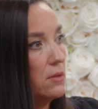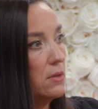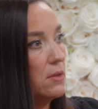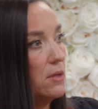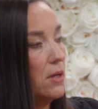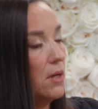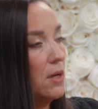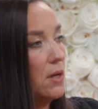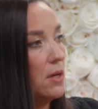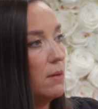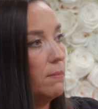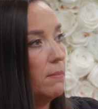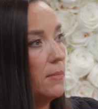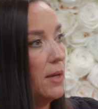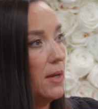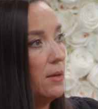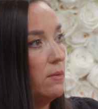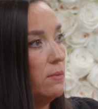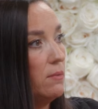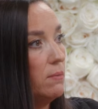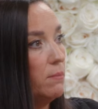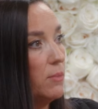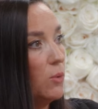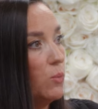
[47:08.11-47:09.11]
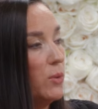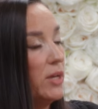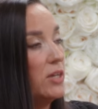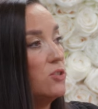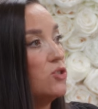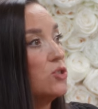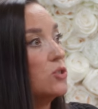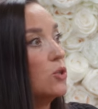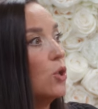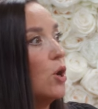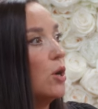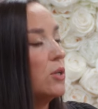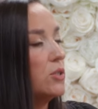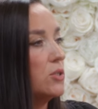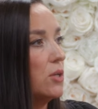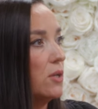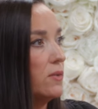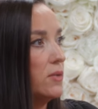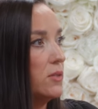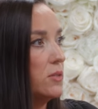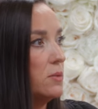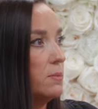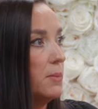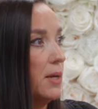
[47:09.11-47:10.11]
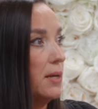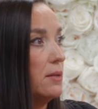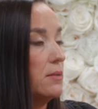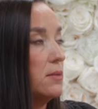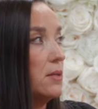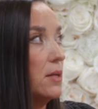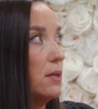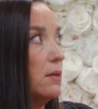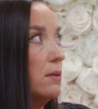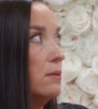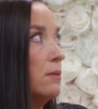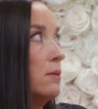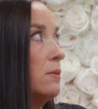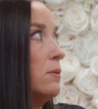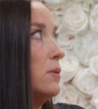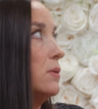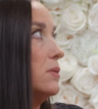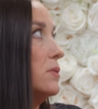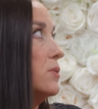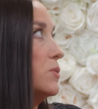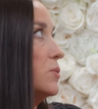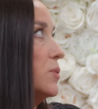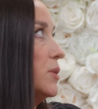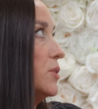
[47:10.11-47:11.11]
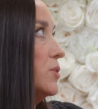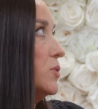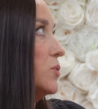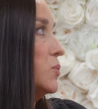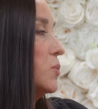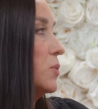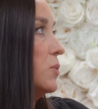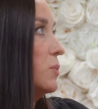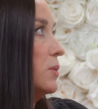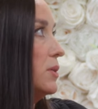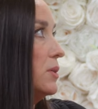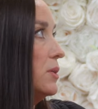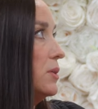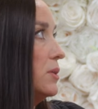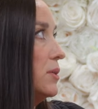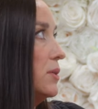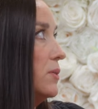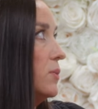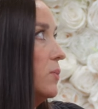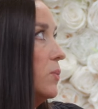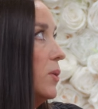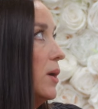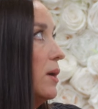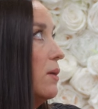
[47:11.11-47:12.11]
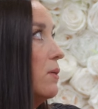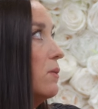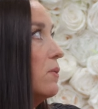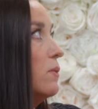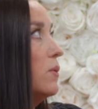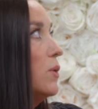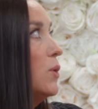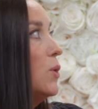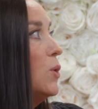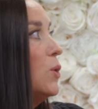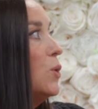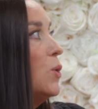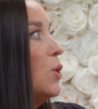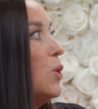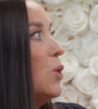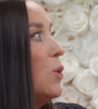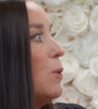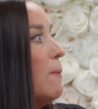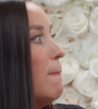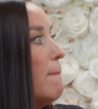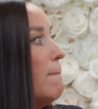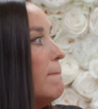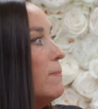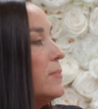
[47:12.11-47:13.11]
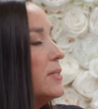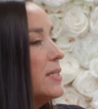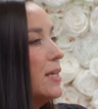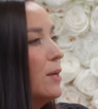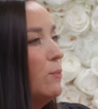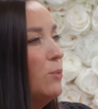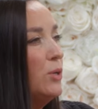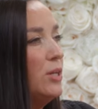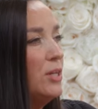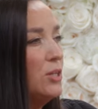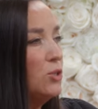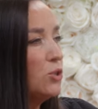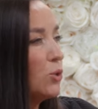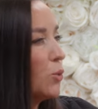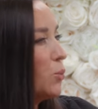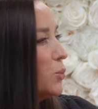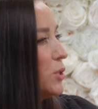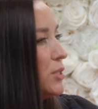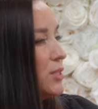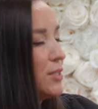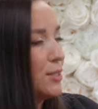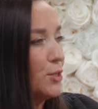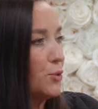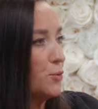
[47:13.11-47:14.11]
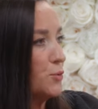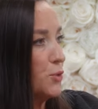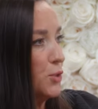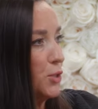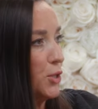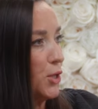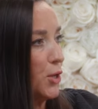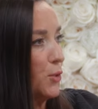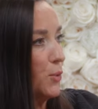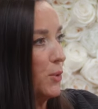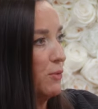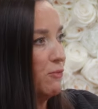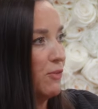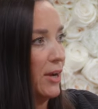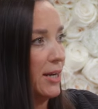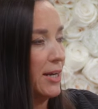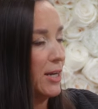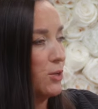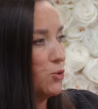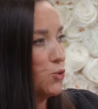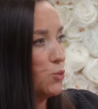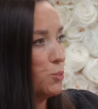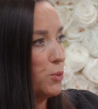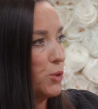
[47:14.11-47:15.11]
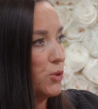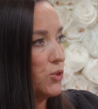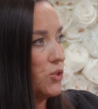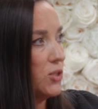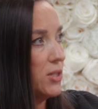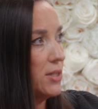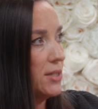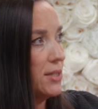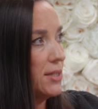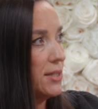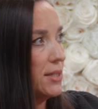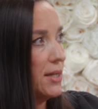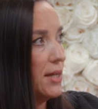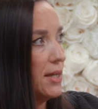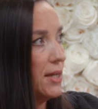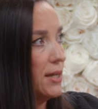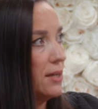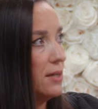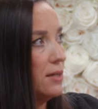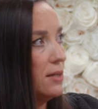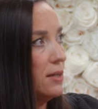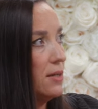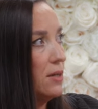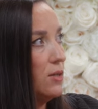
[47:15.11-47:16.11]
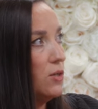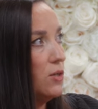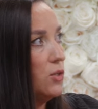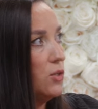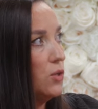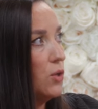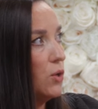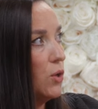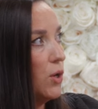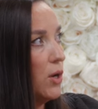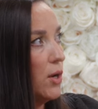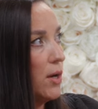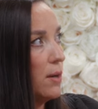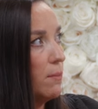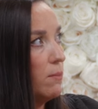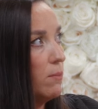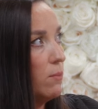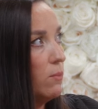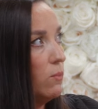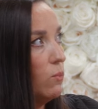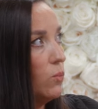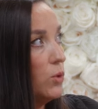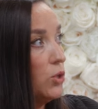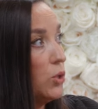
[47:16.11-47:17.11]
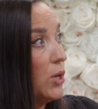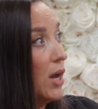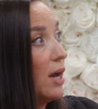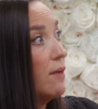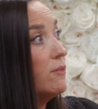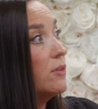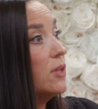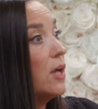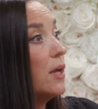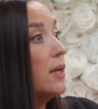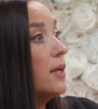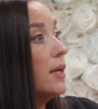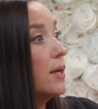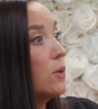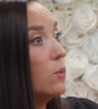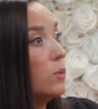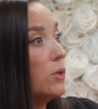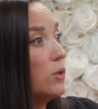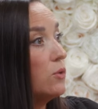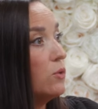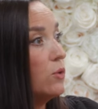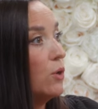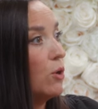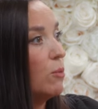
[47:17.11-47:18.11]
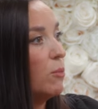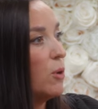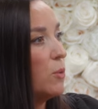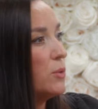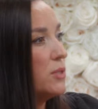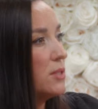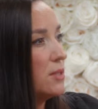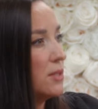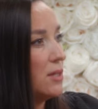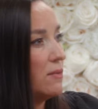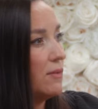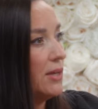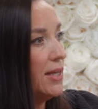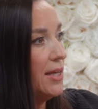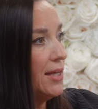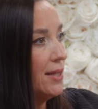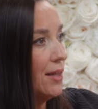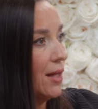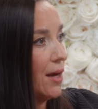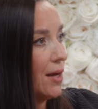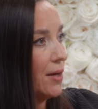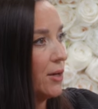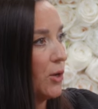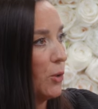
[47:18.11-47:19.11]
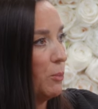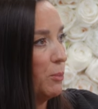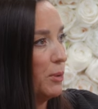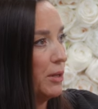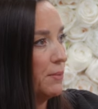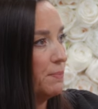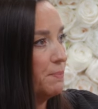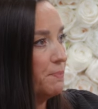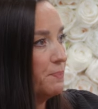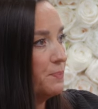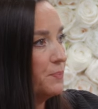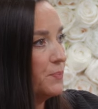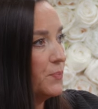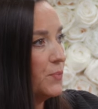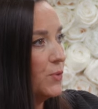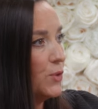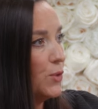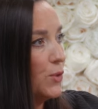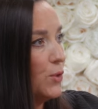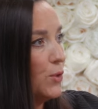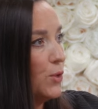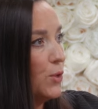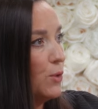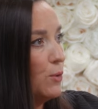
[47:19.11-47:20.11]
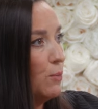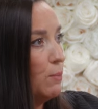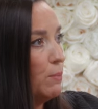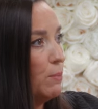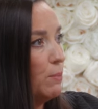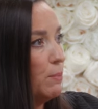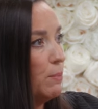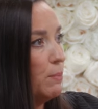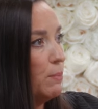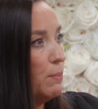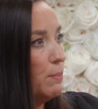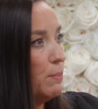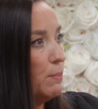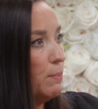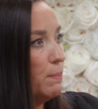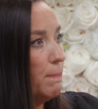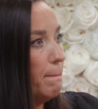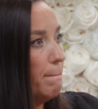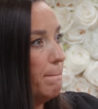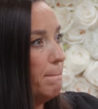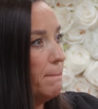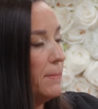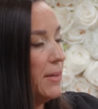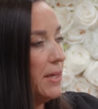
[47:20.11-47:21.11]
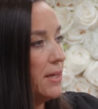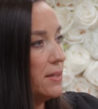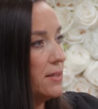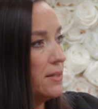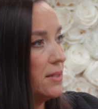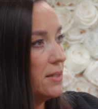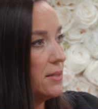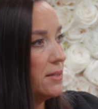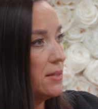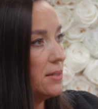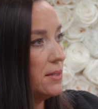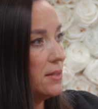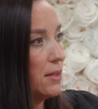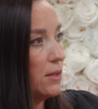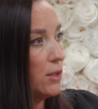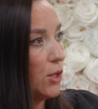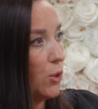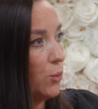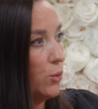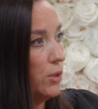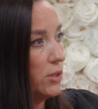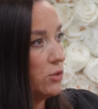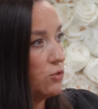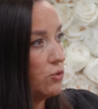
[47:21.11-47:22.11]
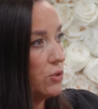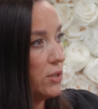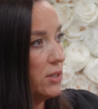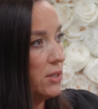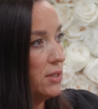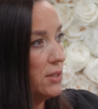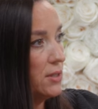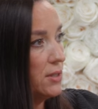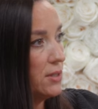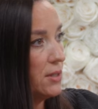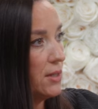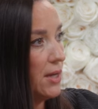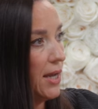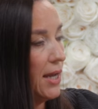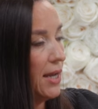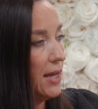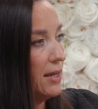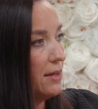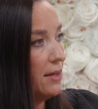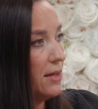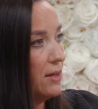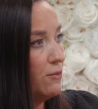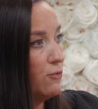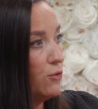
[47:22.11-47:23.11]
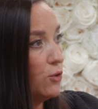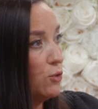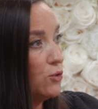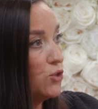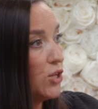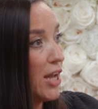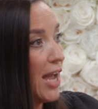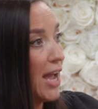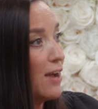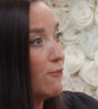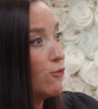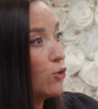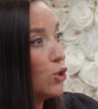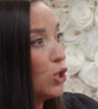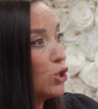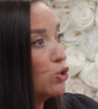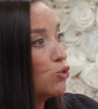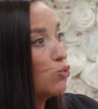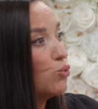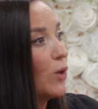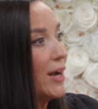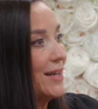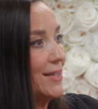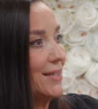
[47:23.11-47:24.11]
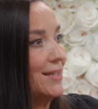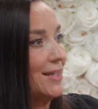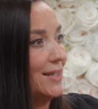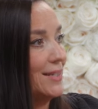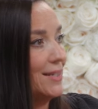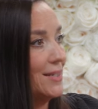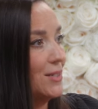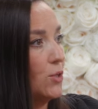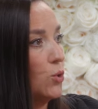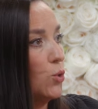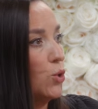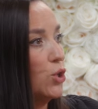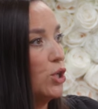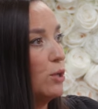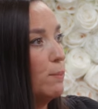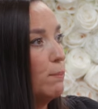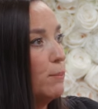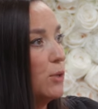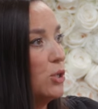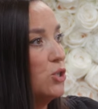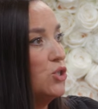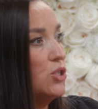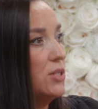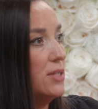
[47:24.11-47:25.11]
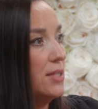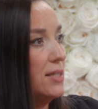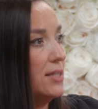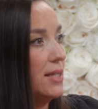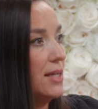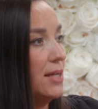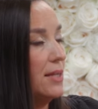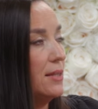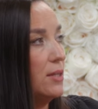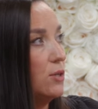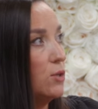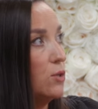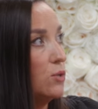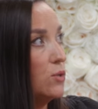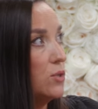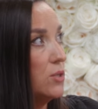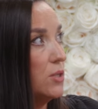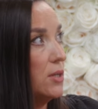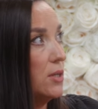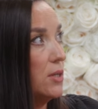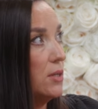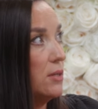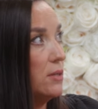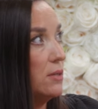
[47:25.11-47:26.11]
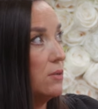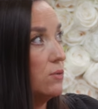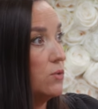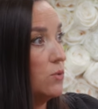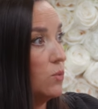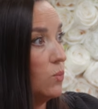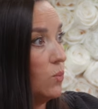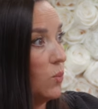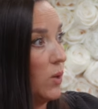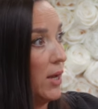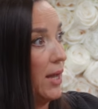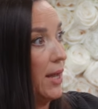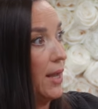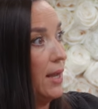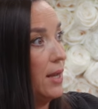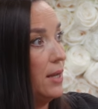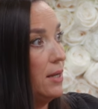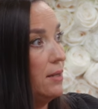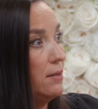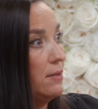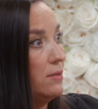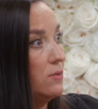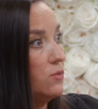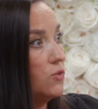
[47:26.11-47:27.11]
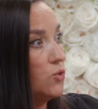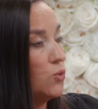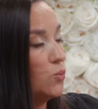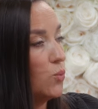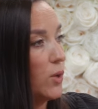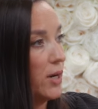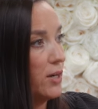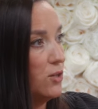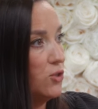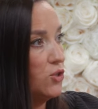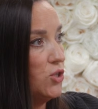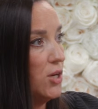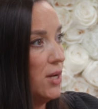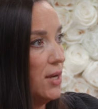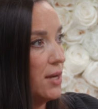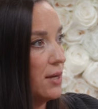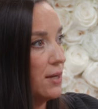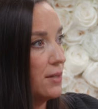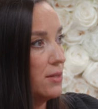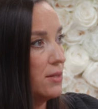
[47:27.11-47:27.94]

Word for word: Yeah. Um, and but we had just lost all this. Matt's like, oh goodness gracious, what are we going to do? Well, wow. someone had told us years ago. A financial person had said, um, when you have a lot of equity in your home, always leave a HELOC open. Mm. Because it's a lower interest, and just, if there's ever a crisis or available. an emergency, yeah. there's there's a way to write a check.